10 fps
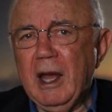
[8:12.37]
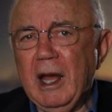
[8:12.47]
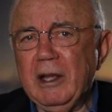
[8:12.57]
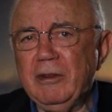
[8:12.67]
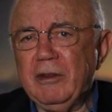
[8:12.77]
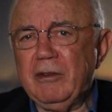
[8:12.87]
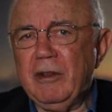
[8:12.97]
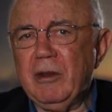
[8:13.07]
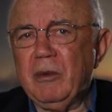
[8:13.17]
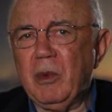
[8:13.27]
I just
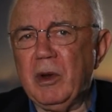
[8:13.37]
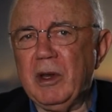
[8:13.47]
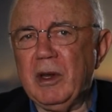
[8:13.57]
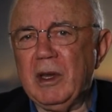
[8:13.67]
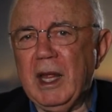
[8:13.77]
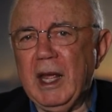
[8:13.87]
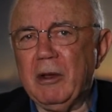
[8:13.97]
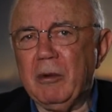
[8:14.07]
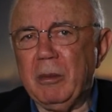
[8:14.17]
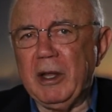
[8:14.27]
didn't want to
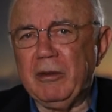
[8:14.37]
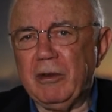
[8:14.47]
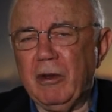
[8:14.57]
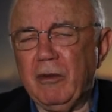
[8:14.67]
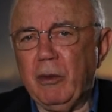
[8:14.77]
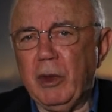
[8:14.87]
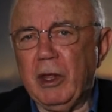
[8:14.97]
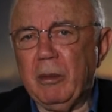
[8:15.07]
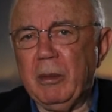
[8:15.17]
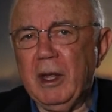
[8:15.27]
entangle myself with
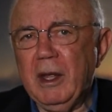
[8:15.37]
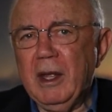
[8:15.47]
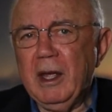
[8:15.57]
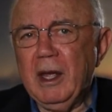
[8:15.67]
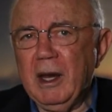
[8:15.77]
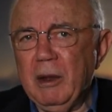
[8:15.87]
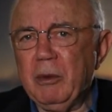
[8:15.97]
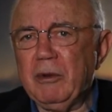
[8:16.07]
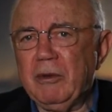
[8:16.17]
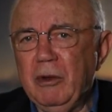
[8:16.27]
him, and I
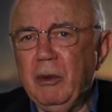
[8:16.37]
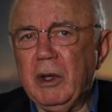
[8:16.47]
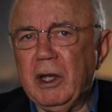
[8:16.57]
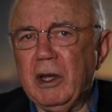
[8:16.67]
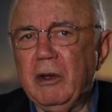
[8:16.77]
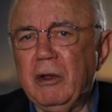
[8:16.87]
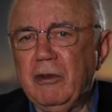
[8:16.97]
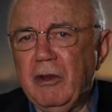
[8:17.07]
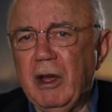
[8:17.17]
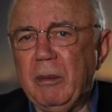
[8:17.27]
was doing a good
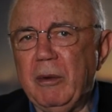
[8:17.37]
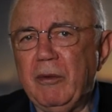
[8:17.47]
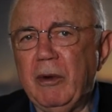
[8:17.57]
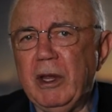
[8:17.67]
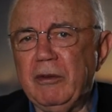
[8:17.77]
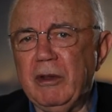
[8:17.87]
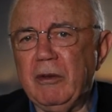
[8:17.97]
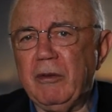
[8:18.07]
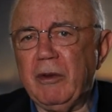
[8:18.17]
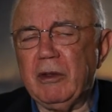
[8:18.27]
job of
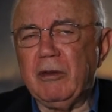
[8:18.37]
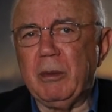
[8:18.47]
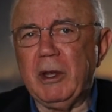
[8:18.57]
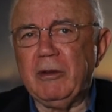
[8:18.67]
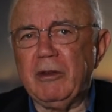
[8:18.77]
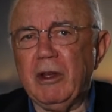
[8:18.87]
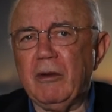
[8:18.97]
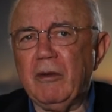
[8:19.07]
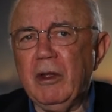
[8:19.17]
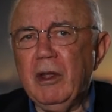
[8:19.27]
raising funds
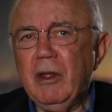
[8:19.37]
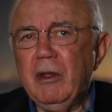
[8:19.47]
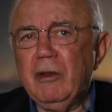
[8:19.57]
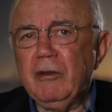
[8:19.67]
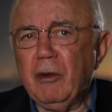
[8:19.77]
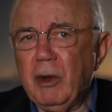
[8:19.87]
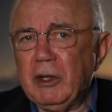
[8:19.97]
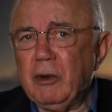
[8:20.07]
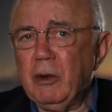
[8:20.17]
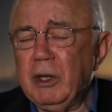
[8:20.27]
myself. So I
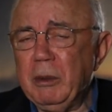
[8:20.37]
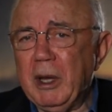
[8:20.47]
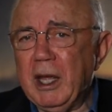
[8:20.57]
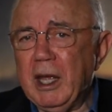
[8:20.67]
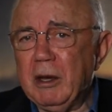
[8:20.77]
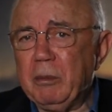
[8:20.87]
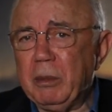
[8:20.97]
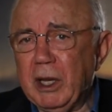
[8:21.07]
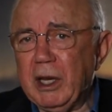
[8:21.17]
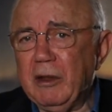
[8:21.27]
told him I had
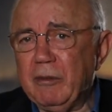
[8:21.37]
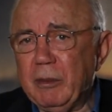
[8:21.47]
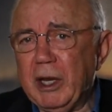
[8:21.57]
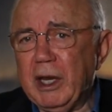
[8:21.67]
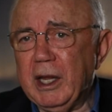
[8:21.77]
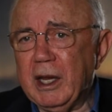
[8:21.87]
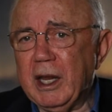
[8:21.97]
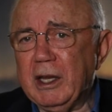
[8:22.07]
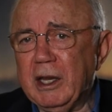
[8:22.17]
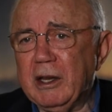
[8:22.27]
plenty of money and
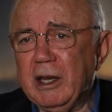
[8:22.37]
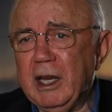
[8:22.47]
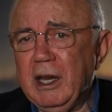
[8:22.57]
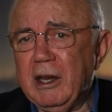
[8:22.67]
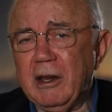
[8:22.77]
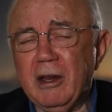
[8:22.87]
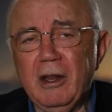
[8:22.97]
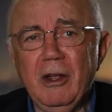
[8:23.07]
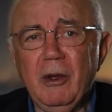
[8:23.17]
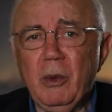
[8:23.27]
I didn't need it.
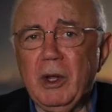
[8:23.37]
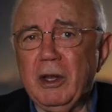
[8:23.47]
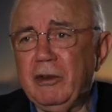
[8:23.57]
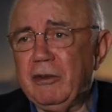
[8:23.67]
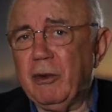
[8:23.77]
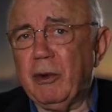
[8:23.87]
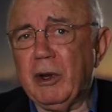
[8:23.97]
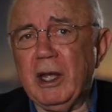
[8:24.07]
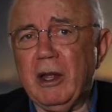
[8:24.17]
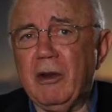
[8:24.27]
Well, this
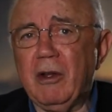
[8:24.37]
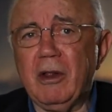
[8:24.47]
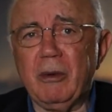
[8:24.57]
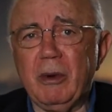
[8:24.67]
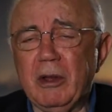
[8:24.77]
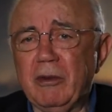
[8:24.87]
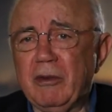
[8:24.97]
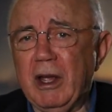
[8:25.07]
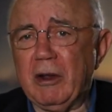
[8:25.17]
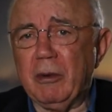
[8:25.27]
story got all around
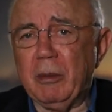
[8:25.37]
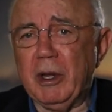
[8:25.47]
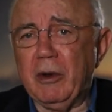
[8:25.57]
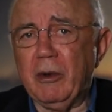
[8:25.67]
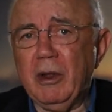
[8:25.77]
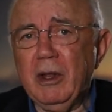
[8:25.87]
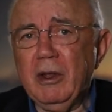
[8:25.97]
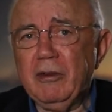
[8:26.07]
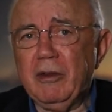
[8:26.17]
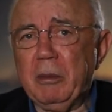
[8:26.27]
Sacramento,
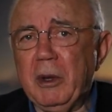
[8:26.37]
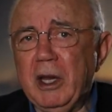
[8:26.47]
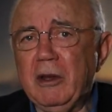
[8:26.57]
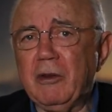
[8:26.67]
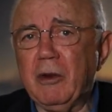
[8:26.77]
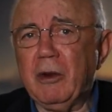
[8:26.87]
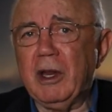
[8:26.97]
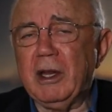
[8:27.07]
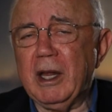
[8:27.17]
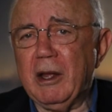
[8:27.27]
somebody
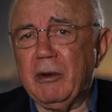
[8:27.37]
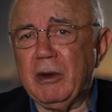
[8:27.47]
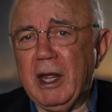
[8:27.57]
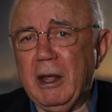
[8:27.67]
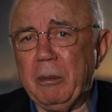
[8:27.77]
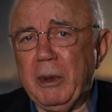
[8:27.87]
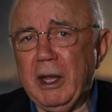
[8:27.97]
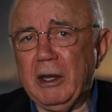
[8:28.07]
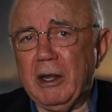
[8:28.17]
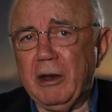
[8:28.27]
turning down
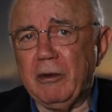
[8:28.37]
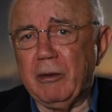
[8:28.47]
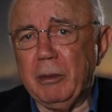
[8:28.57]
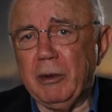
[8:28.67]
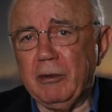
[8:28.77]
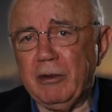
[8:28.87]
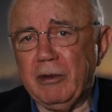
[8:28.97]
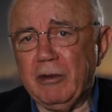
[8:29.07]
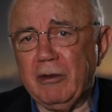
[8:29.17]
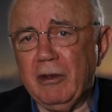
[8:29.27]
campaign
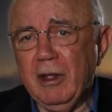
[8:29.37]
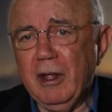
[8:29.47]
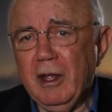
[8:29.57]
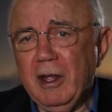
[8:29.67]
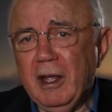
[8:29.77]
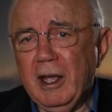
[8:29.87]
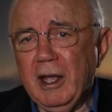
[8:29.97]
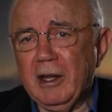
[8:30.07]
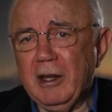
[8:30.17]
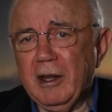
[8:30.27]
contributions.
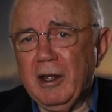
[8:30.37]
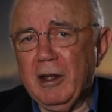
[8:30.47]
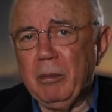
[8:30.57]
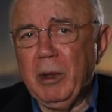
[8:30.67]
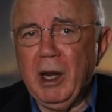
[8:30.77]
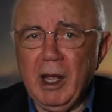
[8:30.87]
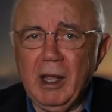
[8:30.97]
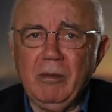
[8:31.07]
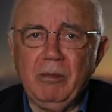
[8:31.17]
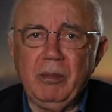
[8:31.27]
But
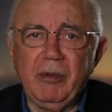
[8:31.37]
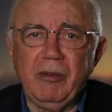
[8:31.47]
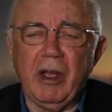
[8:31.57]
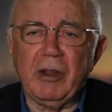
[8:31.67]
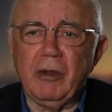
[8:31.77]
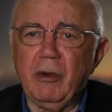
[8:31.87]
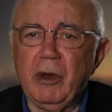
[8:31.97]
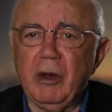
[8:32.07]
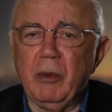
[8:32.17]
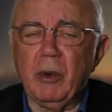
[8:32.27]
I stuck to
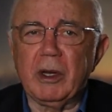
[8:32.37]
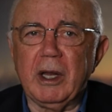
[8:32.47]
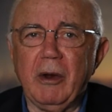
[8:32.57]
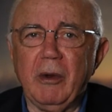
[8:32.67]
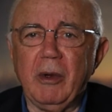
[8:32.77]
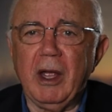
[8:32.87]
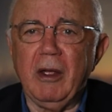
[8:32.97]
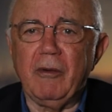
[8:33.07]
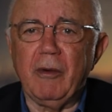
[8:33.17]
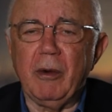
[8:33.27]
it. It worked out
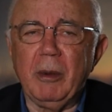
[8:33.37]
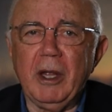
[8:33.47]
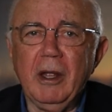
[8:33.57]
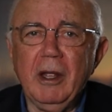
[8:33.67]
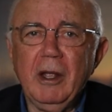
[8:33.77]
okay for me.